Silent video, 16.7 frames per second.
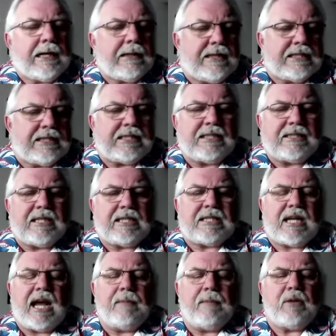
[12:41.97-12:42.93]
this is the
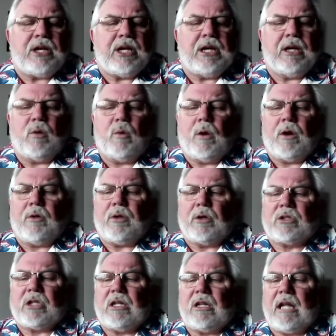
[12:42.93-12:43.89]
time of year where
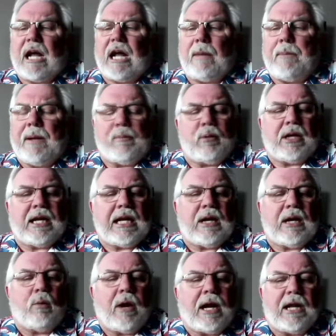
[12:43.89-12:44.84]
there's a lot of people
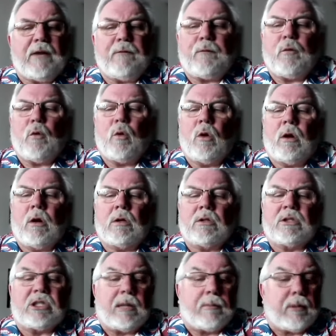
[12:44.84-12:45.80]
getting ready for
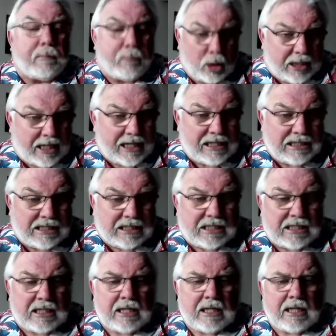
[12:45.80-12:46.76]
summer bookings.